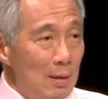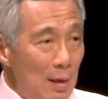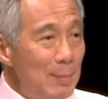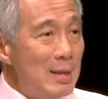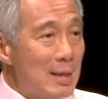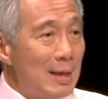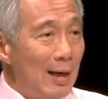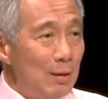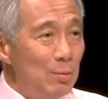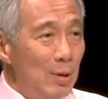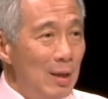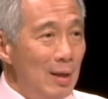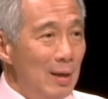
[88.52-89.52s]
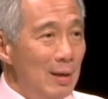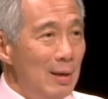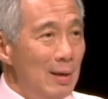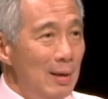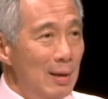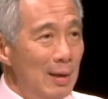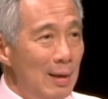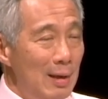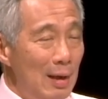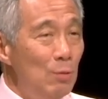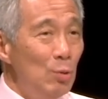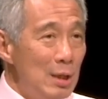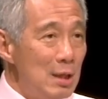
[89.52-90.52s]
Let me start with
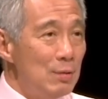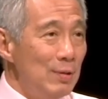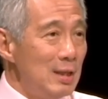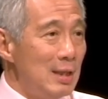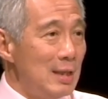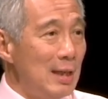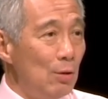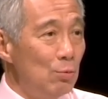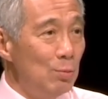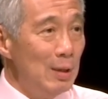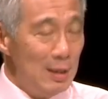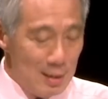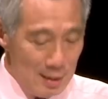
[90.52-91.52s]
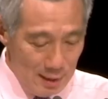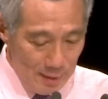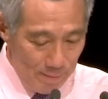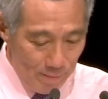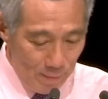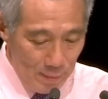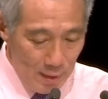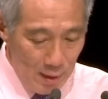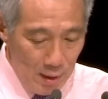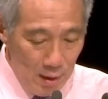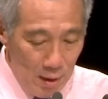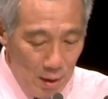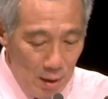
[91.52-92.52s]
inwards versus outwards.
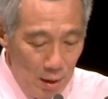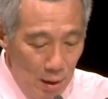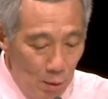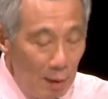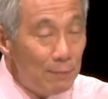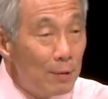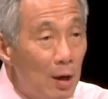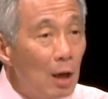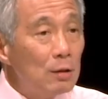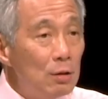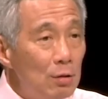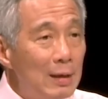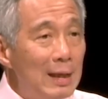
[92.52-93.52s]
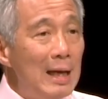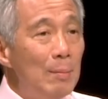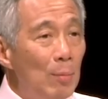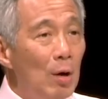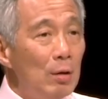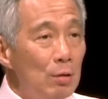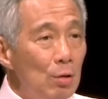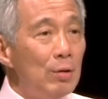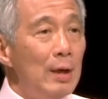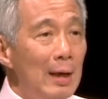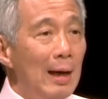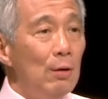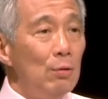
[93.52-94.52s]
We've got to keep on
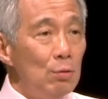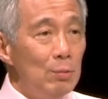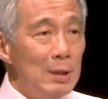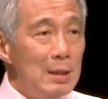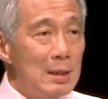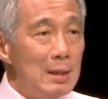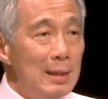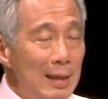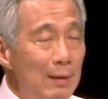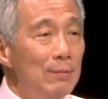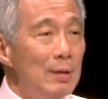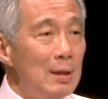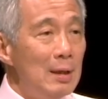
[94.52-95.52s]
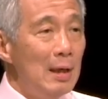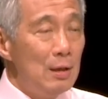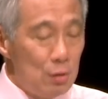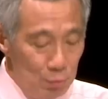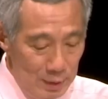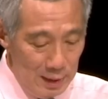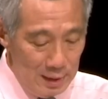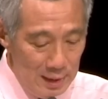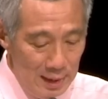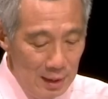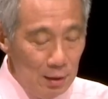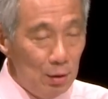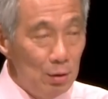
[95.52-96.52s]
looking outwards, even as we
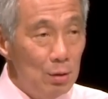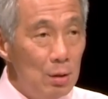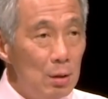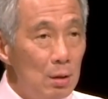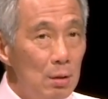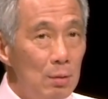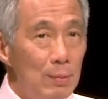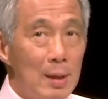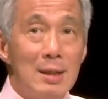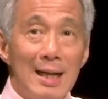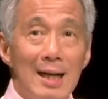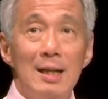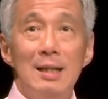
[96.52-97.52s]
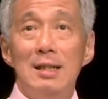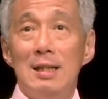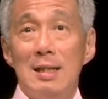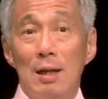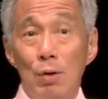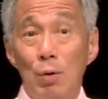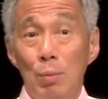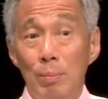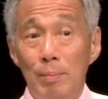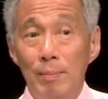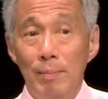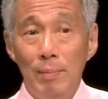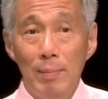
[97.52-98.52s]
deal with challenges at home.